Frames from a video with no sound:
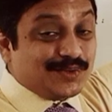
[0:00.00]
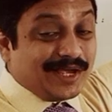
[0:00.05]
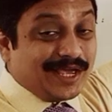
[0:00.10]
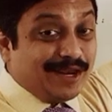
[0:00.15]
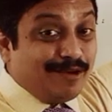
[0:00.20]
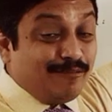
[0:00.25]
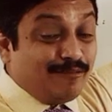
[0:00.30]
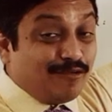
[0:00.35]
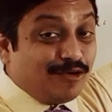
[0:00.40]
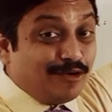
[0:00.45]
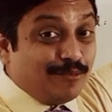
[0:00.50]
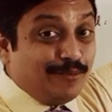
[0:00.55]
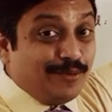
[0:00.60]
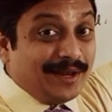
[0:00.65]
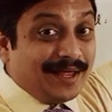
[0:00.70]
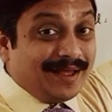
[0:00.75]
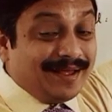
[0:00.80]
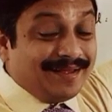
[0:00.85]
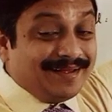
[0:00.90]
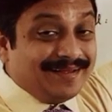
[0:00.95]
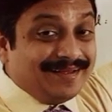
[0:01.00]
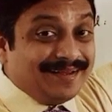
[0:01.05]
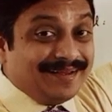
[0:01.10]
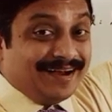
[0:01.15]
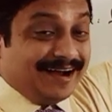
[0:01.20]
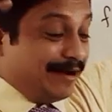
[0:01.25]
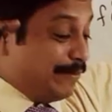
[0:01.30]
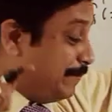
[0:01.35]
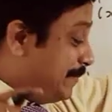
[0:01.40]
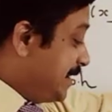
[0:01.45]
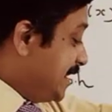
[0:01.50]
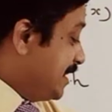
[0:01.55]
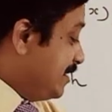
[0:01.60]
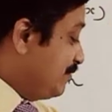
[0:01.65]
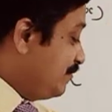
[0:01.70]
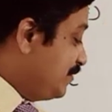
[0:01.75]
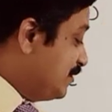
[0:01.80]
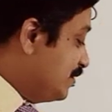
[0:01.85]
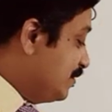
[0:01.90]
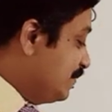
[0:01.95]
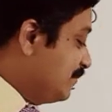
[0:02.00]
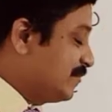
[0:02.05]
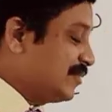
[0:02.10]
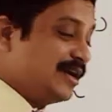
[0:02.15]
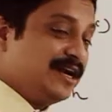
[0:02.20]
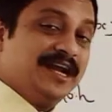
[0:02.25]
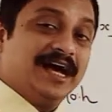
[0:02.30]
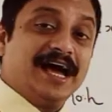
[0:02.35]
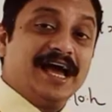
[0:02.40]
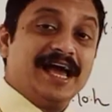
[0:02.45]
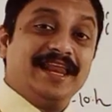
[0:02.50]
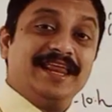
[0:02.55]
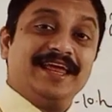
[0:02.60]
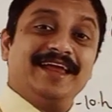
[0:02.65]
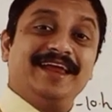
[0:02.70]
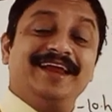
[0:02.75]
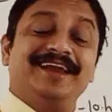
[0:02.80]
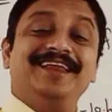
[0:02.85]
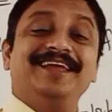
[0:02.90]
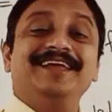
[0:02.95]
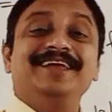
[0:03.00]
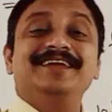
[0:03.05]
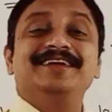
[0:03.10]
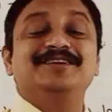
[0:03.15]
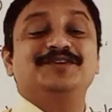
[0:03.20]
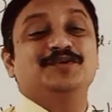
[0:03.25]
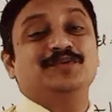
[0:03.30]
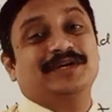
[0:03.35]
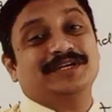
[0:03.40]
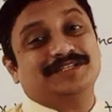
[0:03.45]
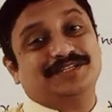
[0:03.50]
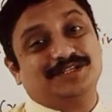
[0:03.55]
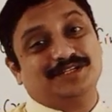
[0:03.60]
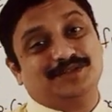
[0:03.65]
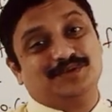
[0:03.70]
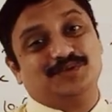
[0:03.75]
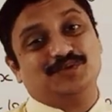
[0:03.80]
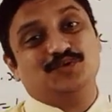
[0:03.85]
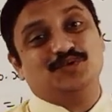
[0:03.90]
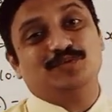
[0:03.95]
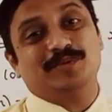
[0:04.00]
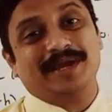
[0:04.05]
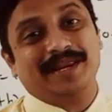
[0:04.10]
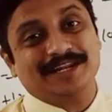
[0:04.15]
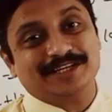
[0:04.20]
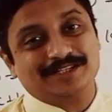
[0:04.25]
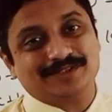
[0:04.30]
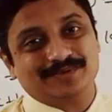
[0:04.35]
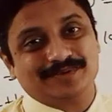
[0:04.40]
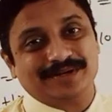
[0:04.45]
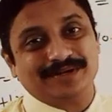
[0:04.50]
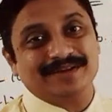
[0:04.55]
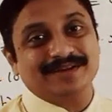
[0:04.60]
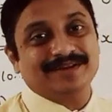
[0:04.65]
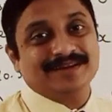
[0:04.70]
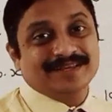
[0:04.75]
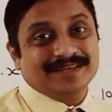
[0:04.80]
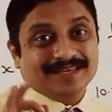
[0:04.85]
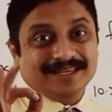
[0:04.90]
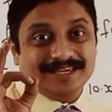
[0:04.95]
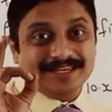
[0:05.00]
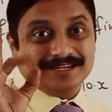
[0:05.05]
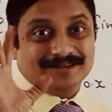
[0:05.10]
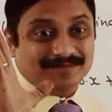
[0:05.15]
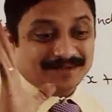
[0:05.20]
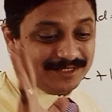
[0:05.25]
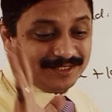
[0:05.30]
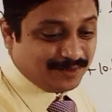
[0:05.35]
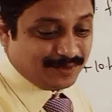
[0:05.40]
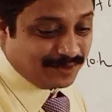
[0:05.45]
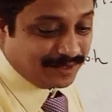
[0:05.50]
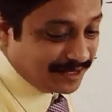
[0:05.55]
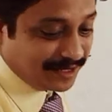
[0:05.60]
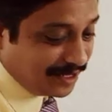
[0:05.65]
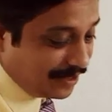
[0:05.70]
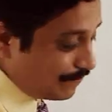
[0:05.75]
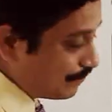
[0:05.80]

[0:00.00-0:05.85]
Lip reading: n formula. apply if you direct getting 2x raised to 2 minus 1, it means only